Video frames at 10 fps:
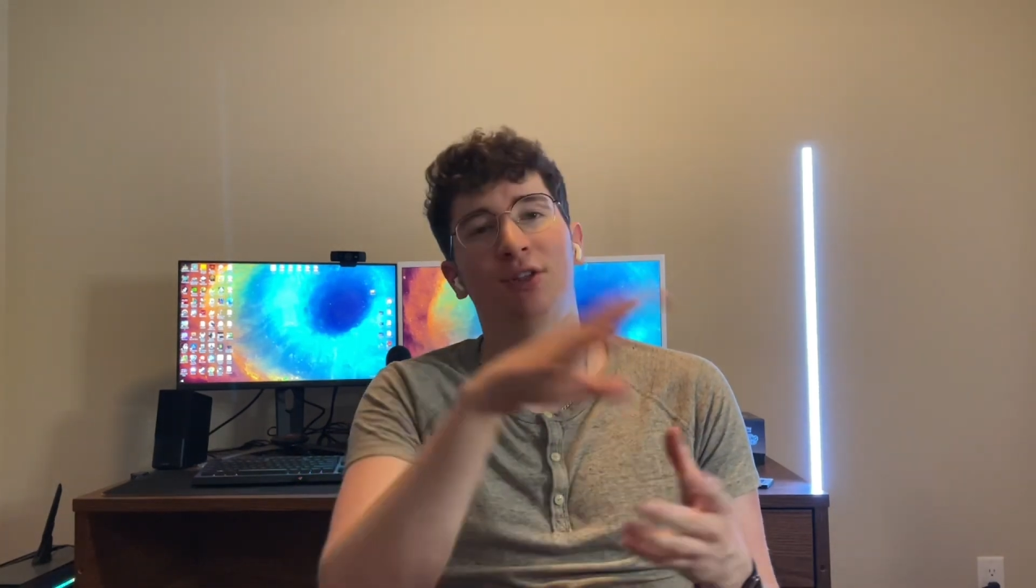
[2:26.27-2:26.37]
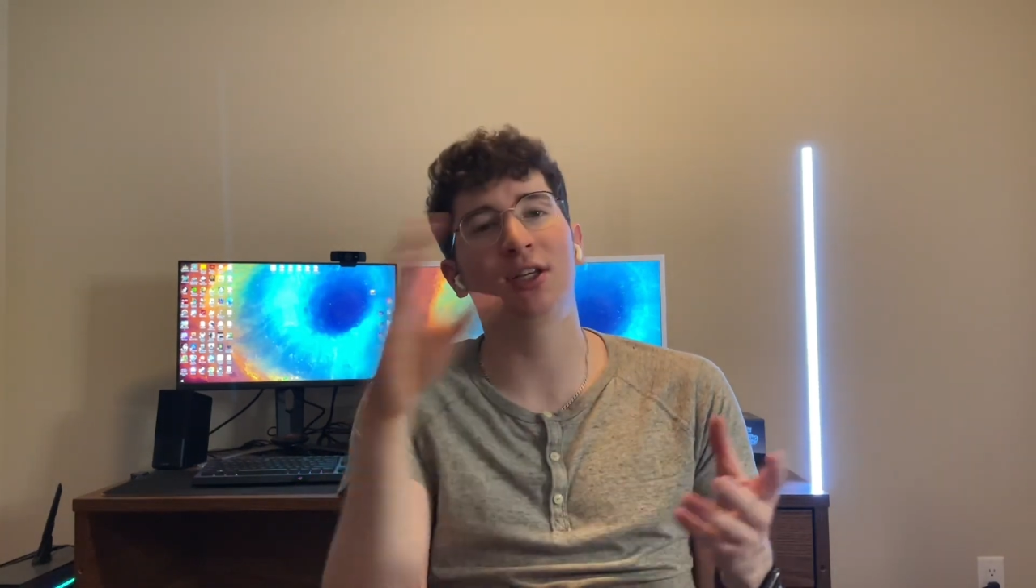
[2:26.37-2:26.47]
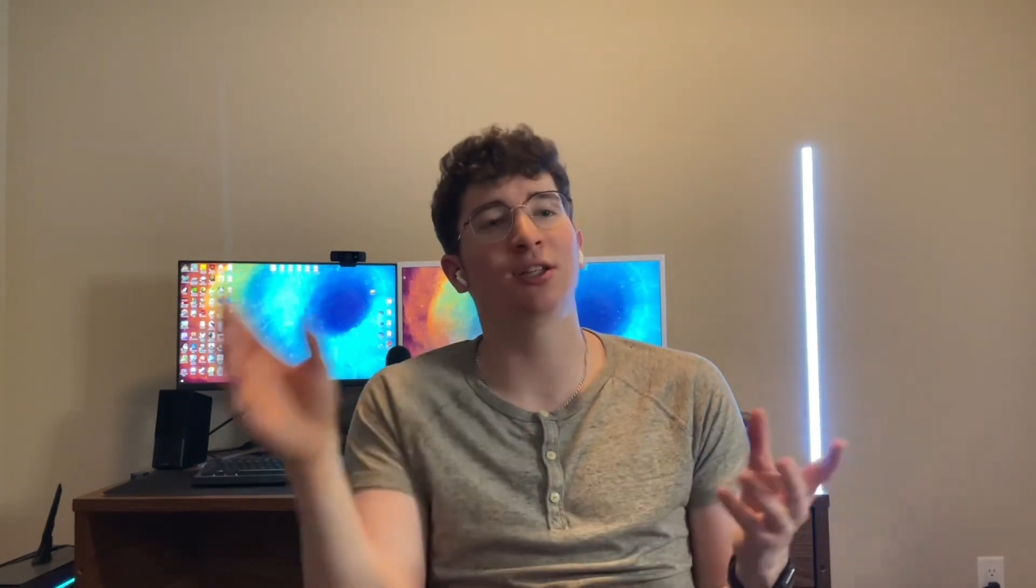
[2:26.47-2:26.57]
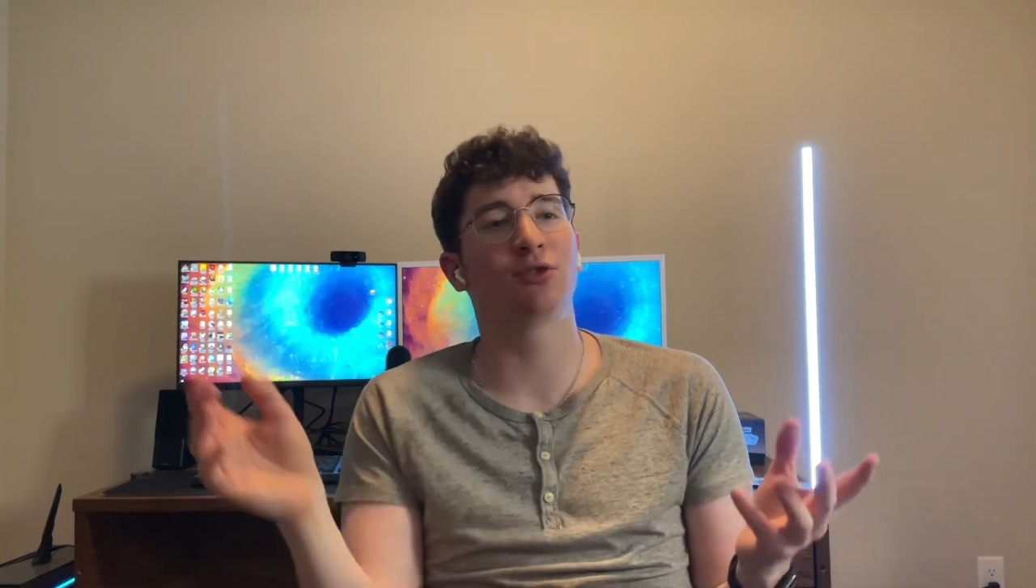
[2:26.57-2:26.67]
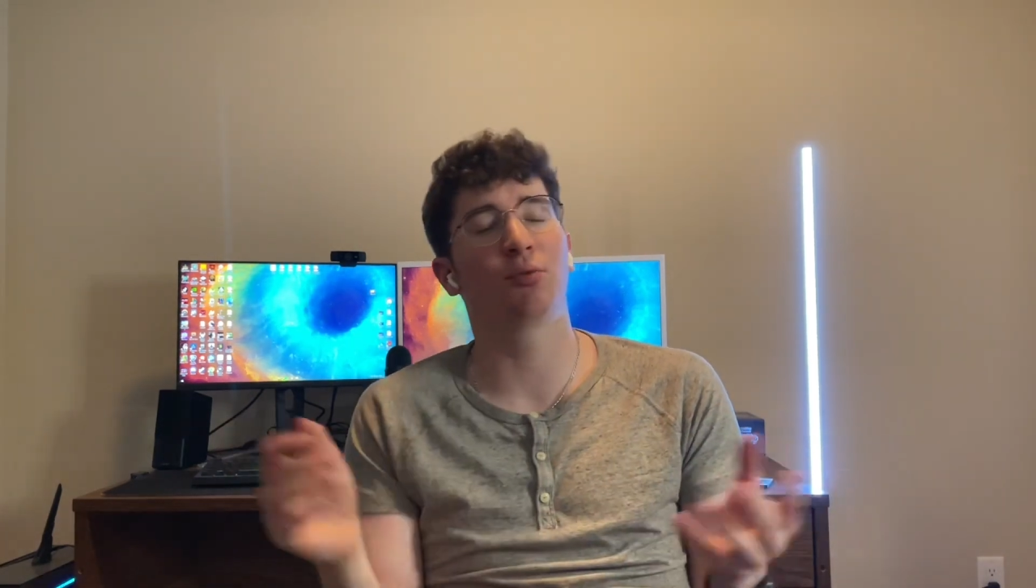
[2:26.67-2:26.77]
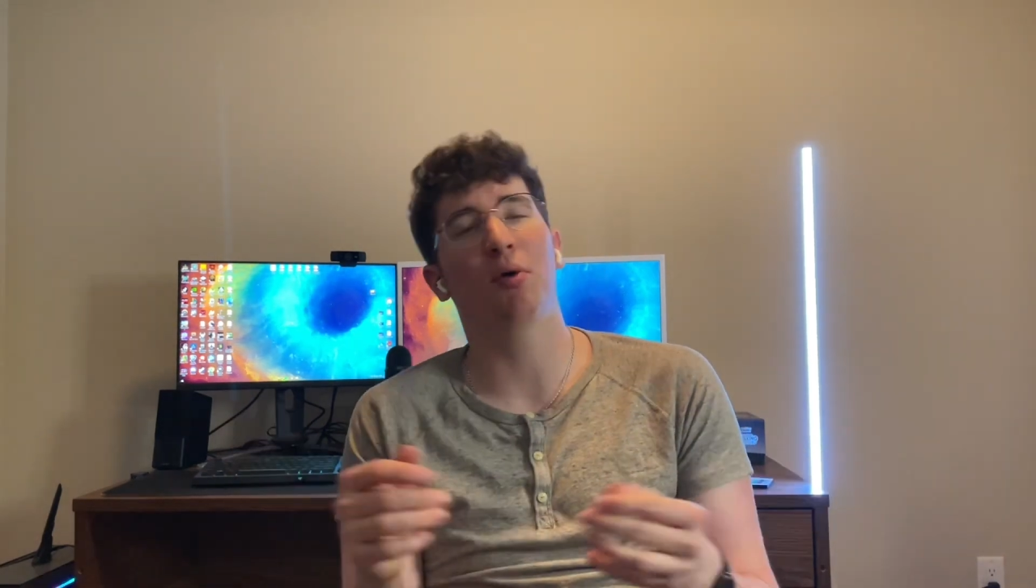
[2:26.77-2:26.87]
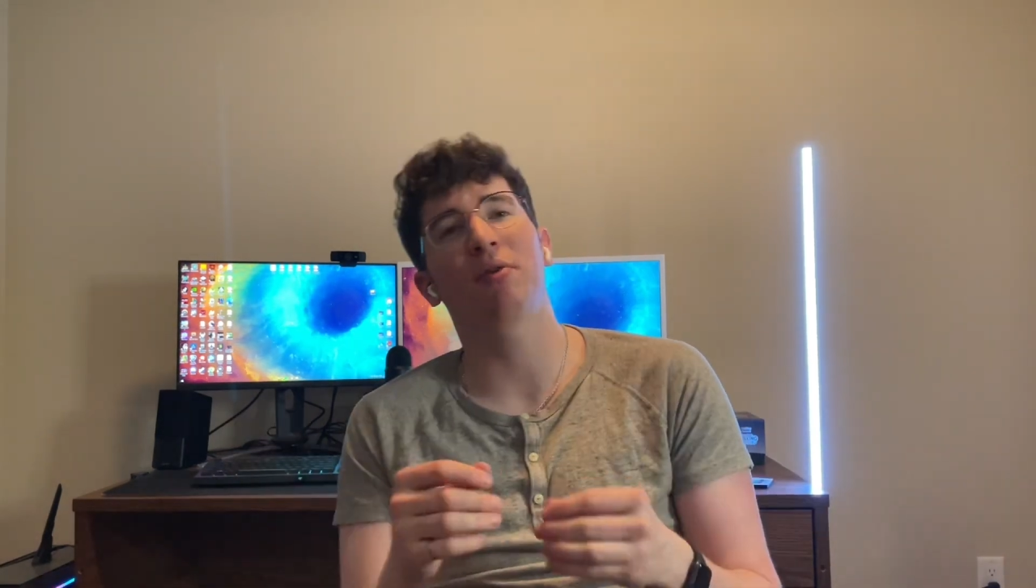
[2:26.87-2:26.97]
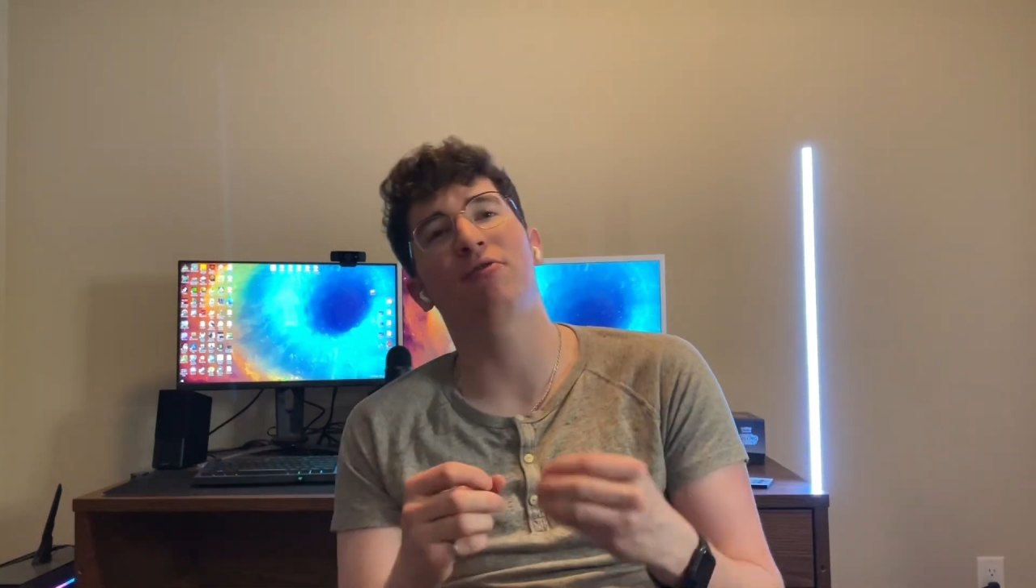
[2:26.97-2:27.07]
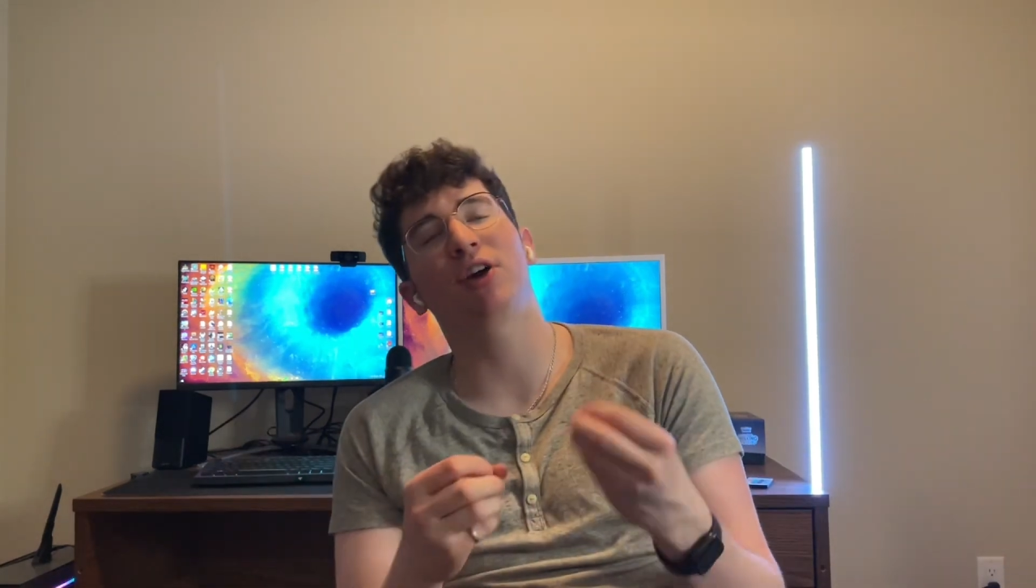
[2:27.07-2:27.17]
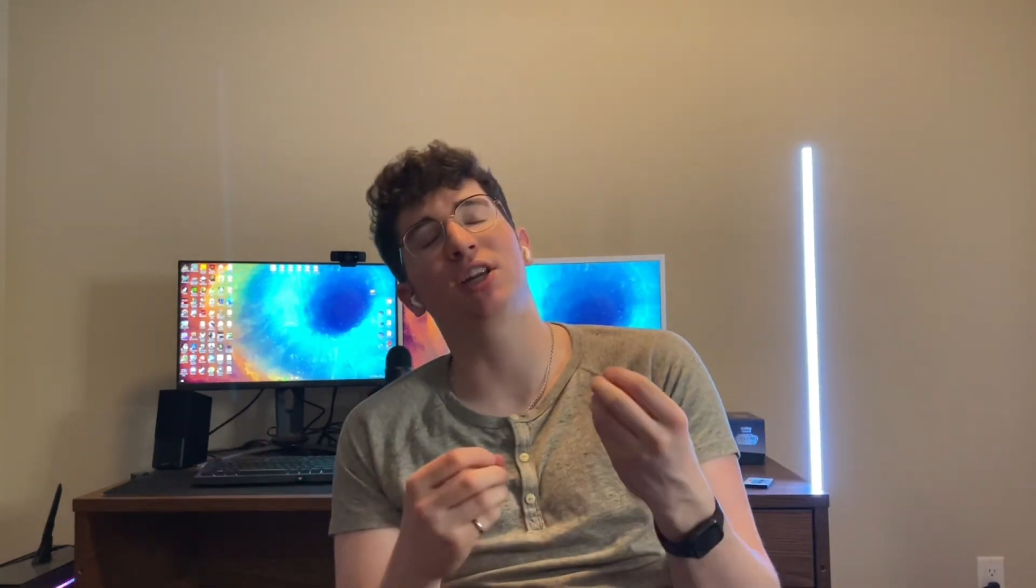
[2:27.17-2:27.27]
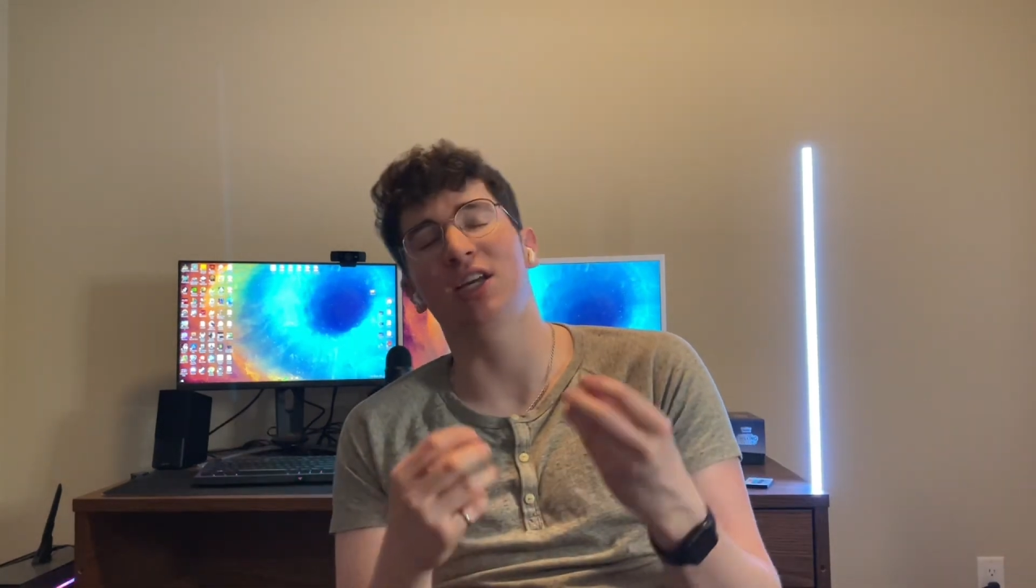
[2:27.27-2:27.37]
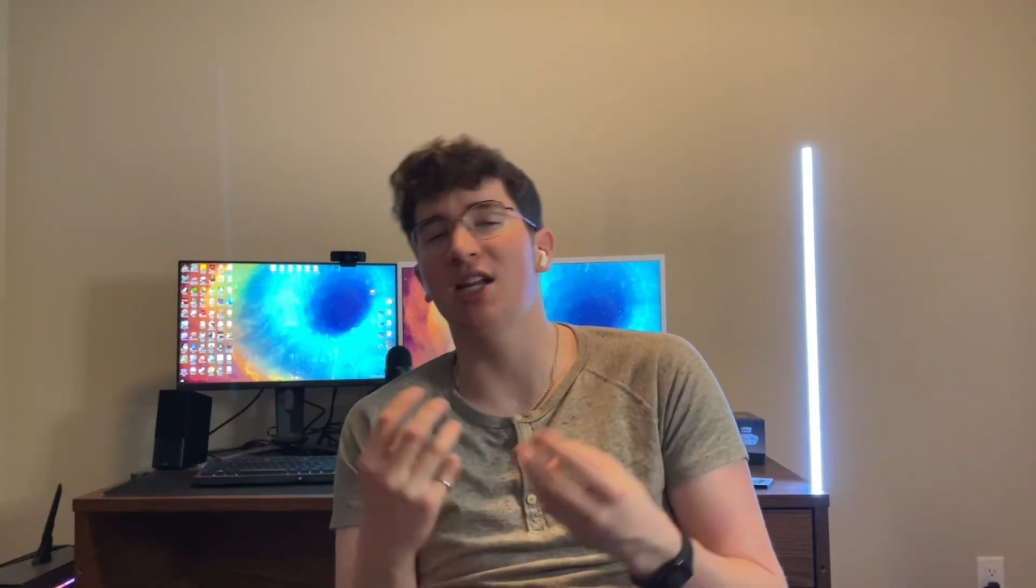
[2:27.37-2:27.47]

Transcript: teens who are probably fucking